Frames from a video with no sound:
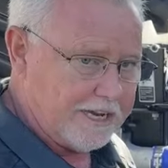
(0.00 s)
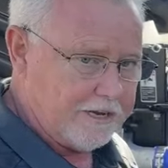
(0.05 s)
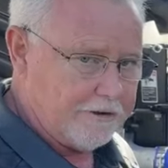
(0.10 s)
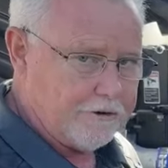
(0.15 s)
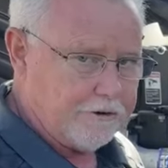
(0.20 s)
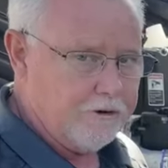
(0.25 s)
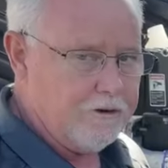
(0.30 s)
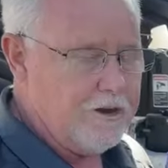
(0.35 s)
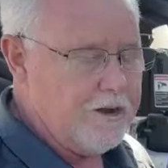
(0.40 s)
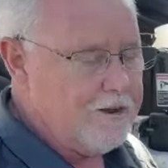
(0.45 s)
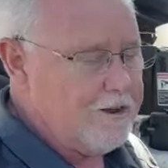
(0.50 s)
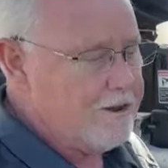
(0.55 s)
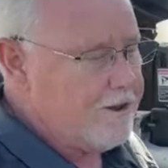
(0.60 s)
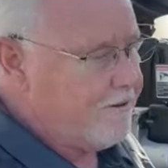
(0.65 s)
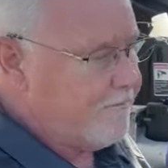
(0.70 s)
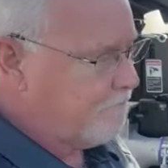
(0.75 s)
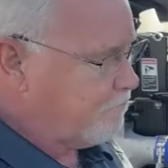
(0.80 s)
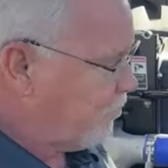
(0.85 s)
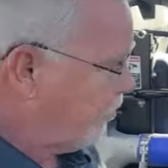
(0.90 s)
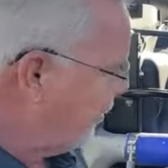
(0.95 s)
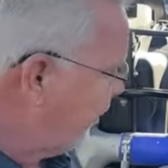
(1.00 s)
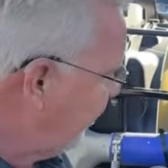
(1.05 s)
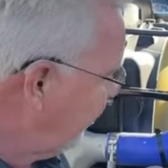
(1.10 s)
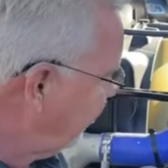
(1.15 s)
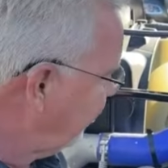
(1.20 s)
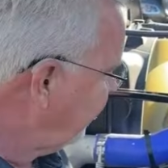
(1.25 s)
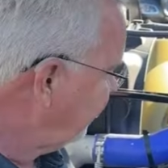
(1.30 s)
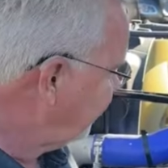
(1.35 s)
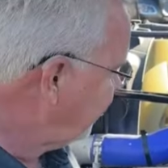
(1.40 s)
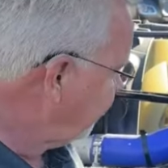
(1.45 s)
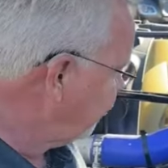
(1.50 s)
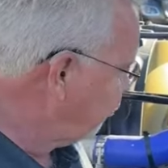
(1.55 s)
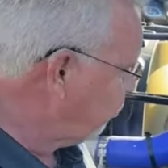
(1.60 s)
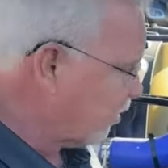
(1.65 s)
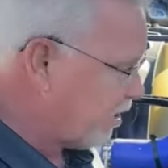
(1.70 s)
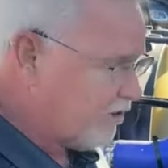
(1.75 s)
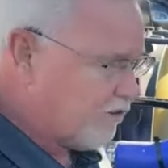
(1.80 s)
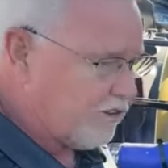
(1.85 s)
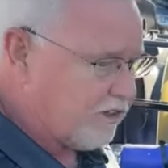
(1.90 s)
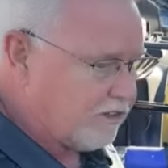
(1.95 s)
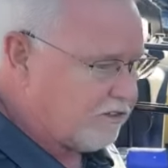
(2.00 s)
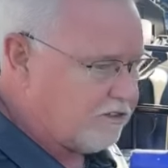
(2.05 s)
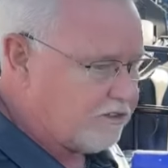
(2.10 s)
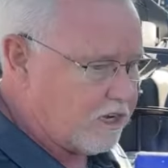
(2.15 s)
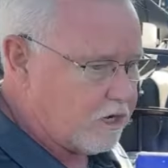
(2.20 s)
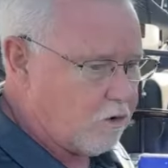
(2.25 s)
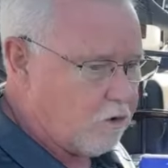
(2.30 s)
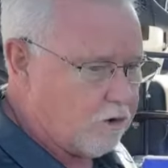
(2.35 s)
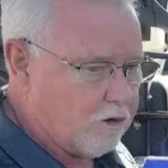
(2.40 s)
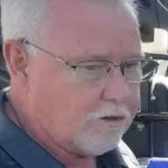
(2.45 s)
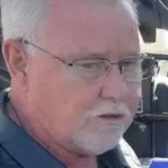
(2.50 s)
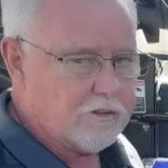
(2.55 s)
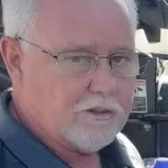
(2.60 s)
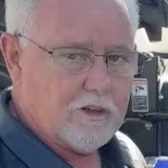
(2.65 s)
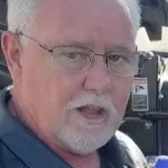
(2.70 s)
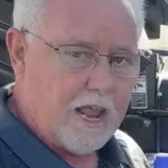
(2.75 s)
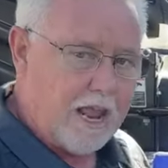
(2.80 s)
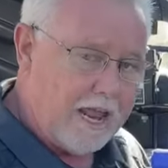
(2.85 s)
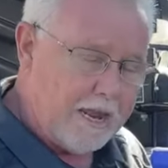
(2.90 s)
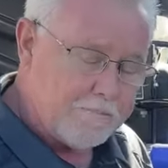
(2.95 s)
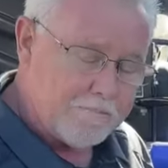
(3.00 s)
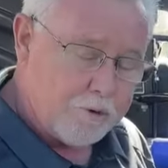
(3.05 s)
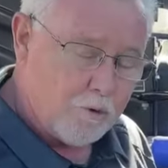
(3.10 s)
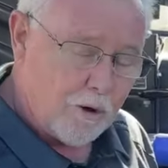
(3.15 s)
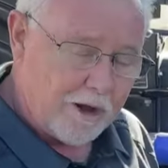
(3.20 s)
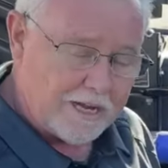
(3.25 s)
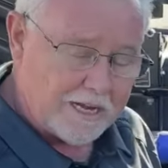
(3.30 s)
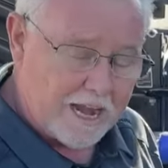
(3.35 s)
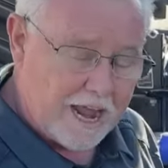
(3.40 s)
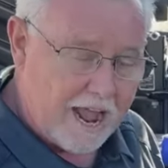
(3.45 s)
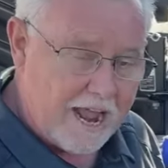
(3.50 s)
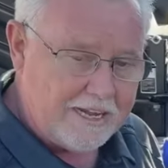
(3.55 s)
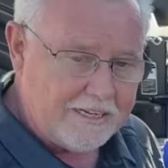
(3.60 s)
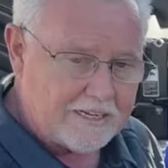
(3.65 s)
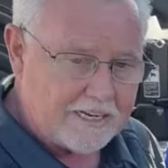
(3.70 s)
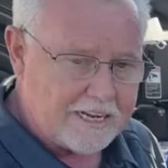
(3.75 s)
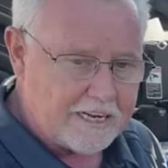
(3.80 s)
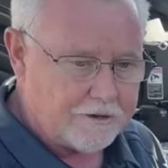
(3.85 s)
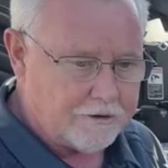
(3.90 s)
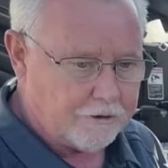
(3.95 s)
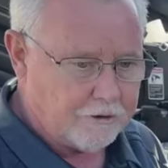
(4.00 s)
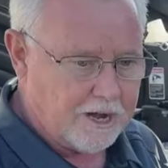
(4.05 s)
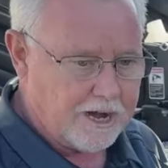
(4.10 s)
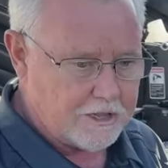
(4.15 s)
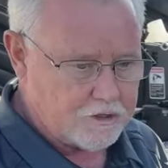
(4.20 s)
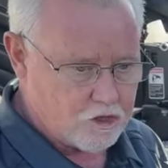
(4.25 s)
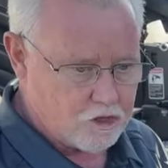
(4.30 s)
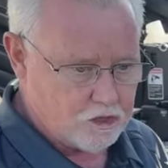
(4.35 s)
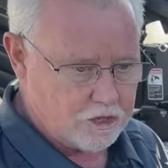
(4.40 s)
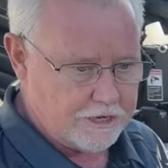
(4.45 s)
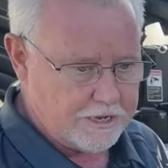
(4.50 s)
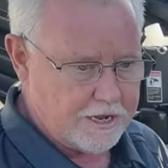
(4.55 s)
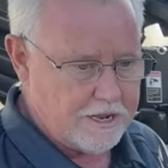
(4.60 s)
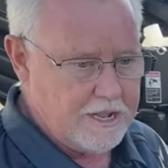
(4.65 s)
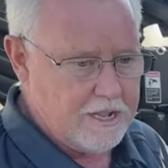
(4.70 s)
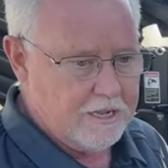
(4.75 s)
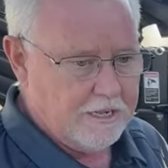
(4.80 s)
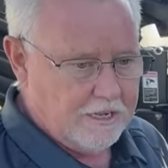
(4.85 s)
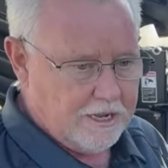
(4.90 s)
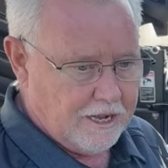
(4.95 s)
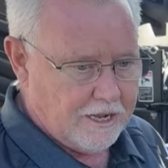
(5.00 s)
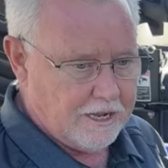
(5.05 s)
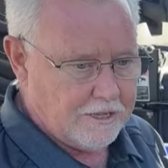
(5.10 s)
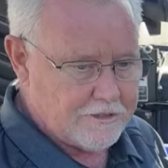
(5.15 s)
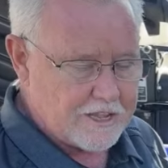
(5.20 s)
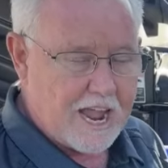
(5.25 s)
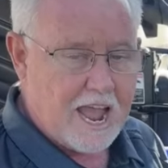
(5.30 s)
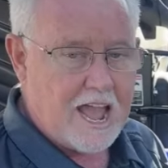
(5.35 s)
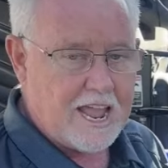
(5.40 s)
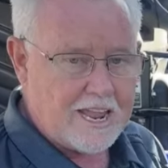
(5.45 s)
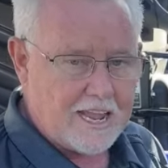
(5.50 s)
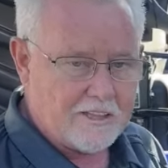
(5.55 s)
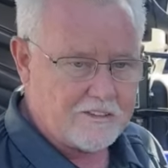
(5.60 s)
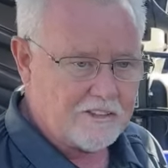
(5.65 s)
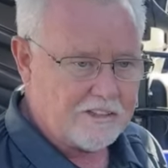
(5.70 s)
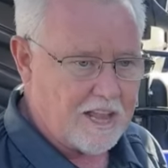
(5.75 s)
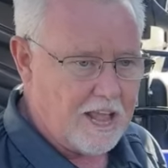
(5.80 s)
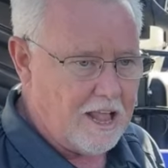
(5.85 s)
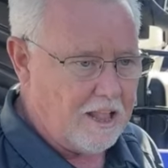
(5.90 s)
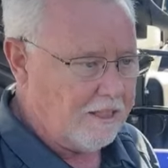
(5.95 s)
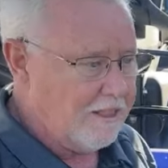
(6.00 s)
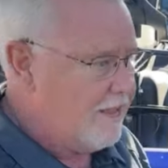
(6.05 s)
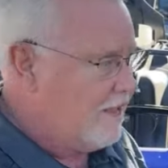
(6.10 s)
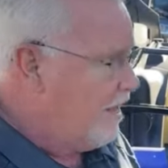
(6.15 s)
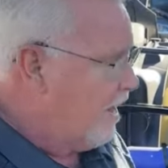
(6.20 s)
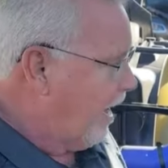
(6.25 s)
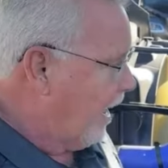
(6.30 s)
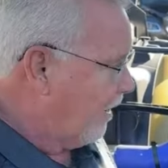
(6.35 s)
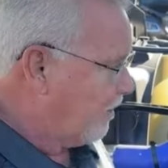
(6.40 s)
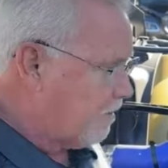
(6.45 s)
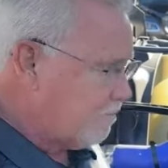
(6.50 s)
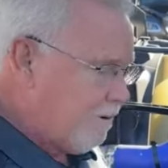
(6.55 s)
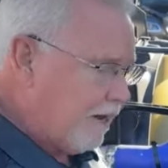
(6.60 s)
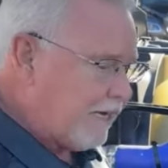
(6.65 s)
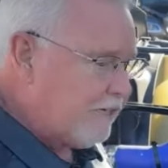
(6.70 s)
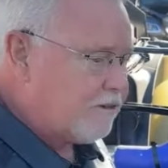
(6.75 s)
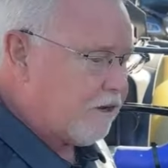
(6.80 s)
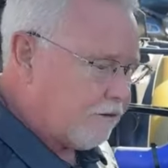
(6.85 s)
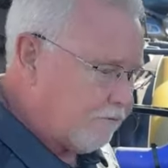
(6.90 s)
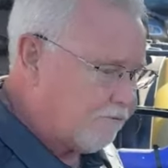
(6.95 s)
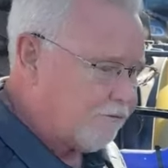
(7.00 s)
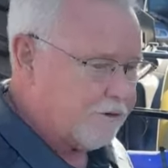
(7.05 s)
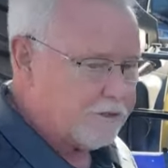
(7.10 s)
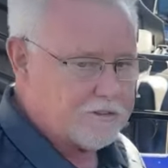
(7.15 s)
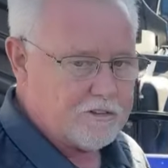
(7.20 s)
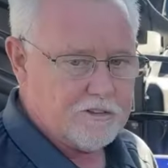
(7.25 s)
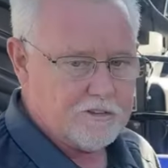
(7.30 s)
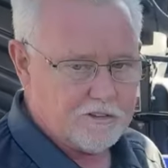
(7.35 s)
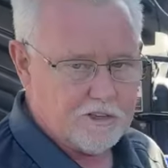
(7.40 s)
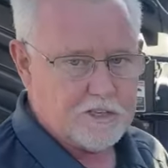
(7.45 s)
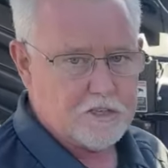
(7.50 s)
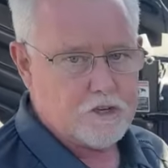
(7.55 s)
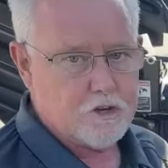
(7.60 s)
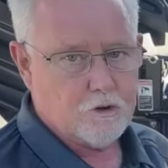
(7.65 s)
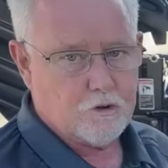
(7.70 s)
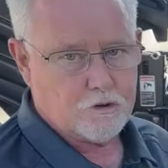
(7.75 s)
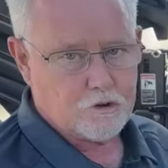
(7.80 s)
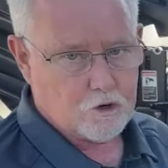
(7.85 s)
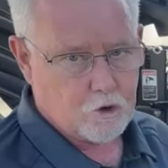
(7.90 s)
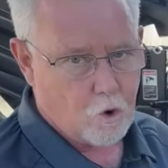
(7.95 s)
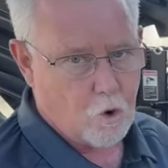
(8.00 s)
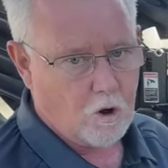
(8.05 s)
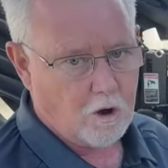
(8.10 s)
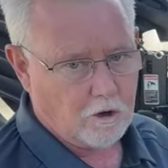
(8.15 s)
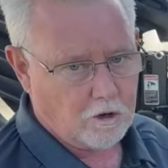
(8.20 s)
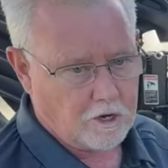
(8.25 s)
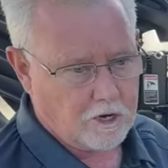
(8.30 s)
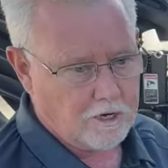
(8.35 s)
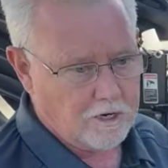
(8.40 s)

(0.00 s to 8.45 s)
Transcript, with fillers: liter. This is a 360 horse 8.9 liter engine, uh, the ISL. And the big difference is in your torque.